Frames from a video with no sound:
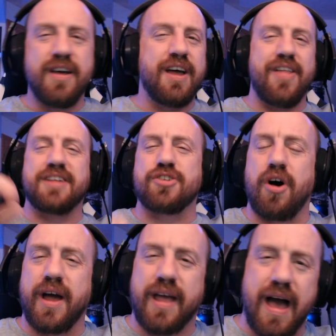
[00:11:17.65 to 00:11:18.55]
And that's
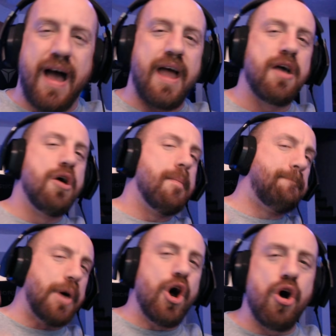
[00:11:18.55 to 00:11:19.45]
all I got.
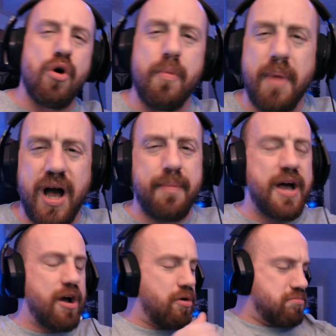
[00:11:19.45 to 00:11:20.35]
Boom! I'm
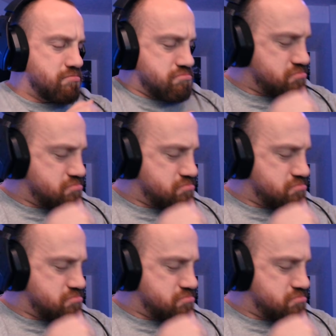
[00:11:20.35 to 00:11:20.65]
out.